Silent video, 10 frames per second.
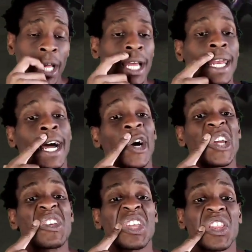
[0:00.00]
Now, here's
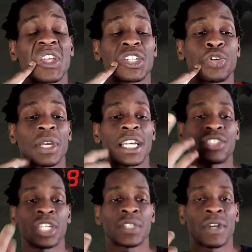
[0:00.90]
the other thing, too, because
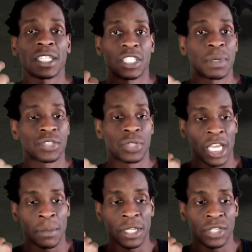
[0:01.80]
Jace Fox is special
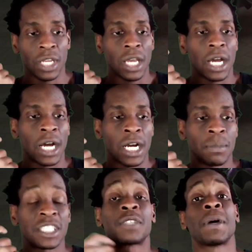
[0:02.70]
damage. He's
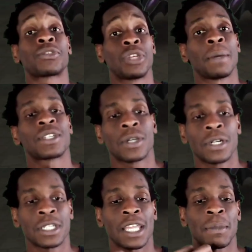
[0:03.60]
a special damage taunter.
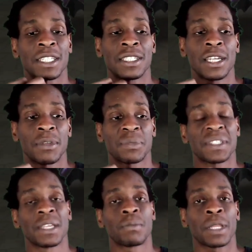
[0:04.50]
That means he's going to
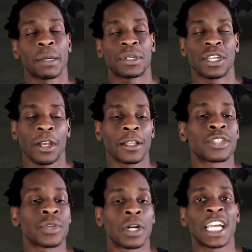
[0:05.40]
be particularly
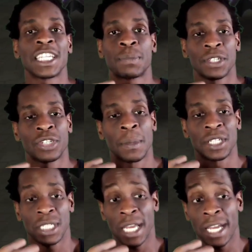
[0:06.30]
strong against special damage
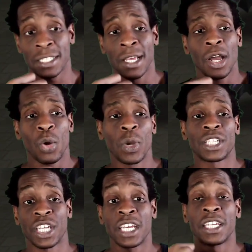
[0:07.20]
attacks, which
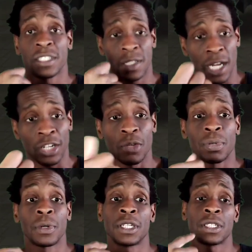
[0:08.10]
is Dr.
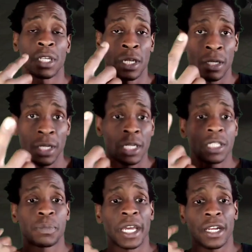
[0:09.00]
Poison,
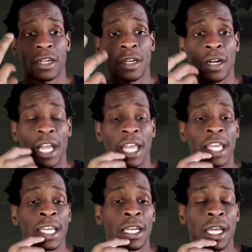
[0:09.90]
Spectre, and